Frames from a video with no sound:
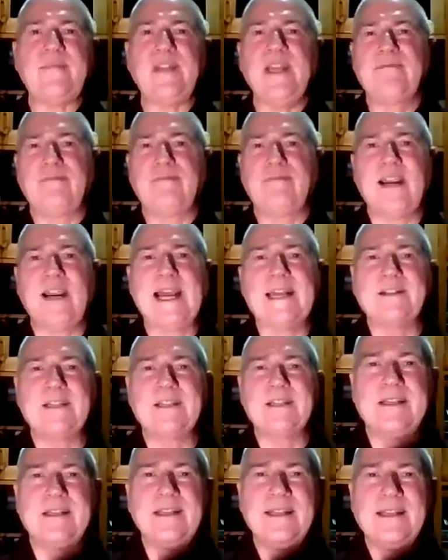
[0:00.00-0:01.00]
If we're
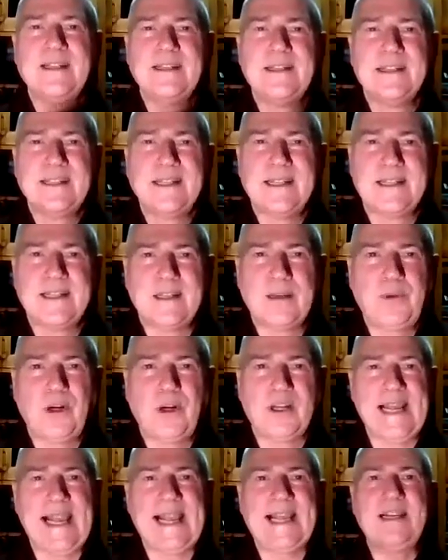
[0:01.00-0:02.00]
acting
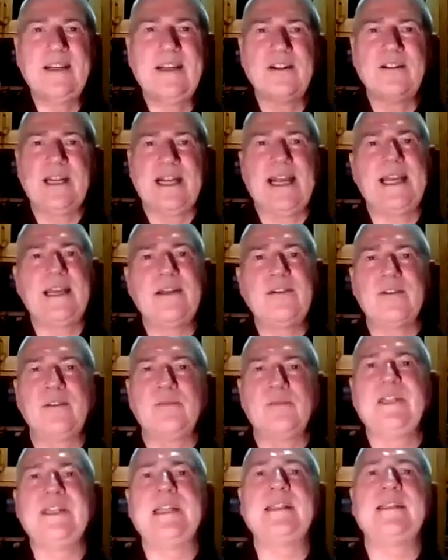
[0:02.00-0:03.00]
upon anger and
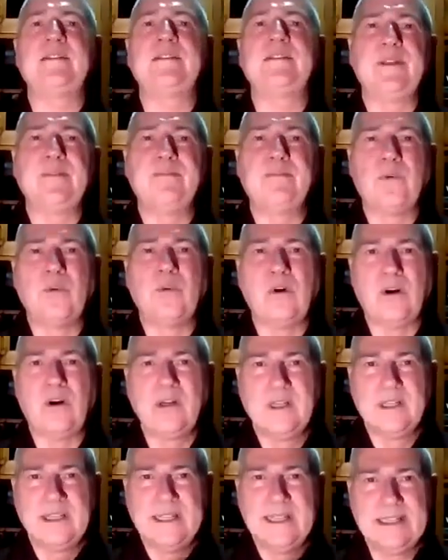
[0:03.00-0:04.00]
hatred, we need to be more
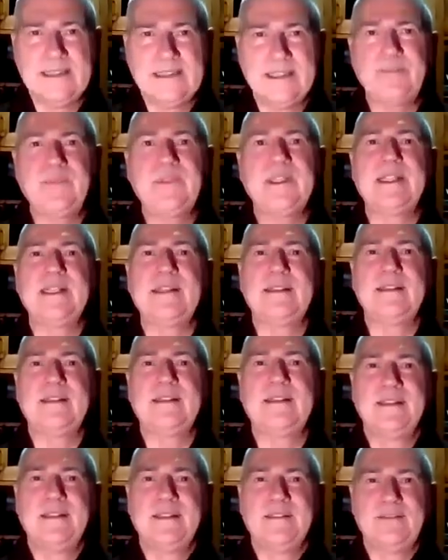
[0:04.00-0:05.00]
accepting,
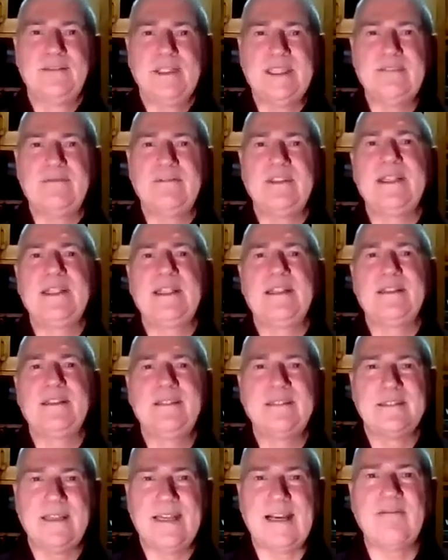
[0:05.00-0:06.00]

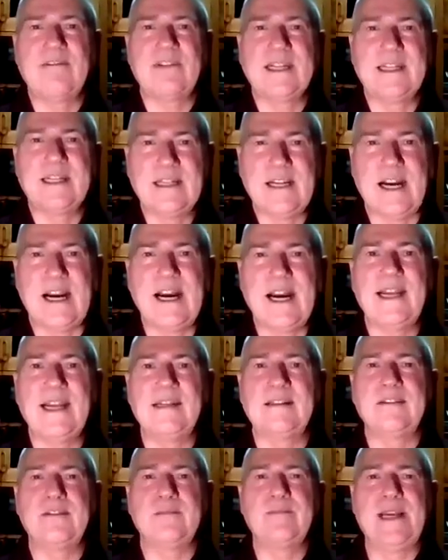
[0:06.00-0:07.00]
forgiving, loving,
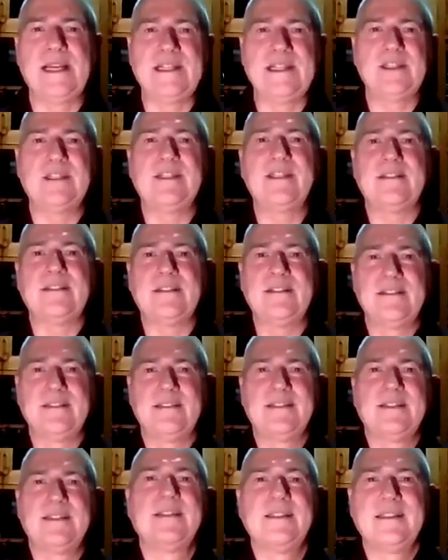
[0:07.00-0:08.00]
kind, compassionate,
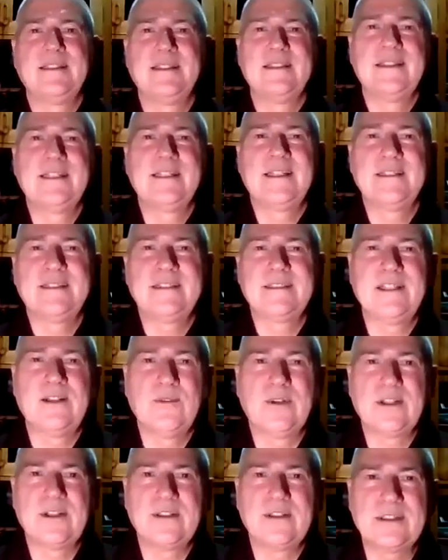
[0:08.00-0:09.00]
and
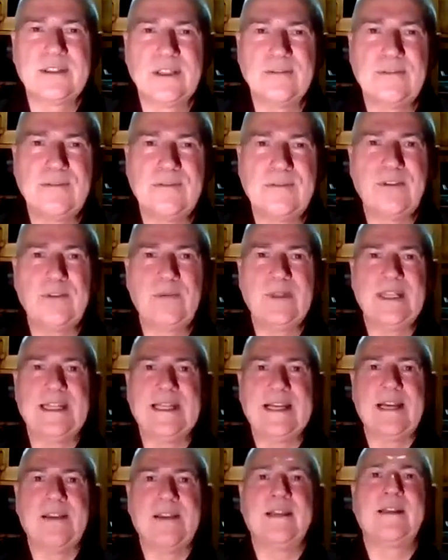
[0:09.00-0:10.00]
so on and so forth with
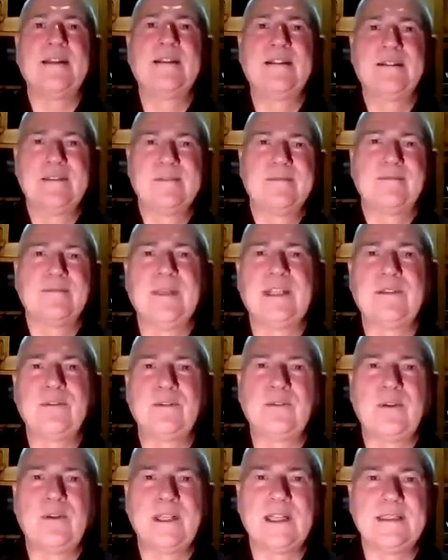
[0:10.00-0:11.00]
the other
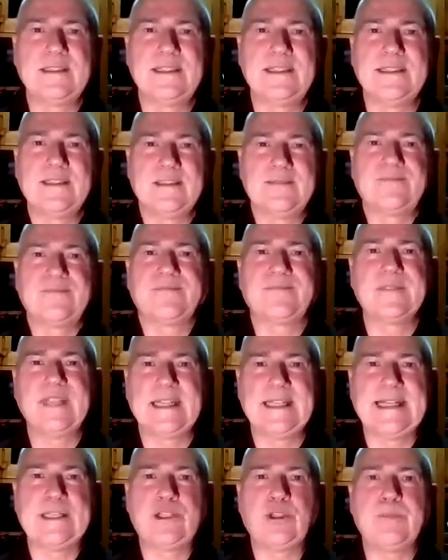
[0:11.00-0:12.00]
mental qualities
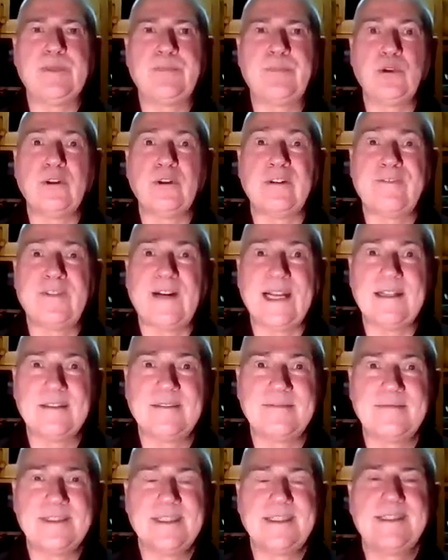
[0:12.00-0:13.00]
that need to be purified,
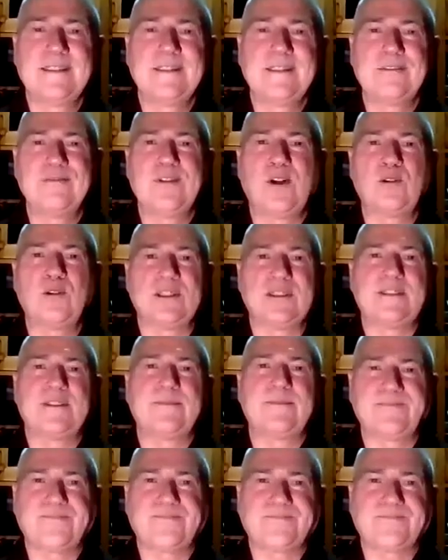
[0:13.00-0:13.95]
the faults.